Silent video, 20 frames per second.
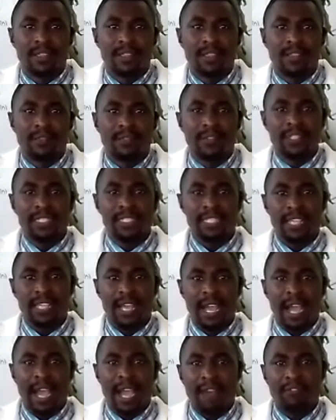These
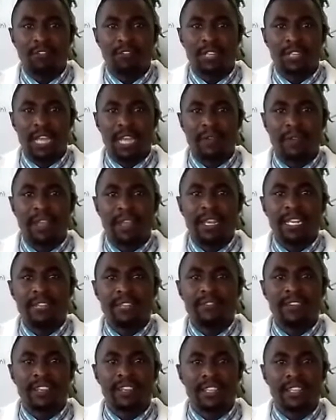have got a
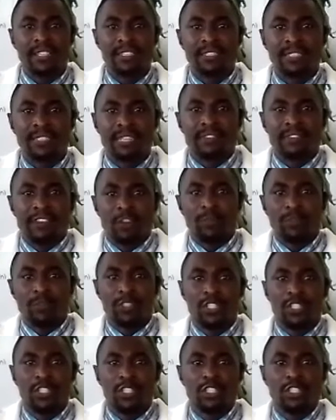well-developed
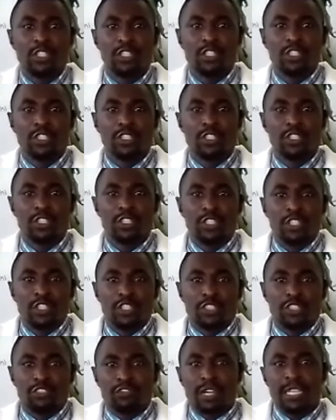
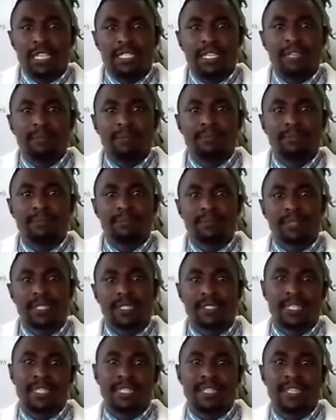structure,
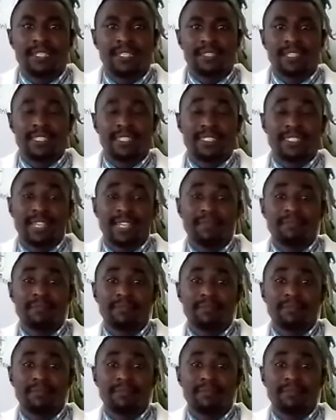such as the stem,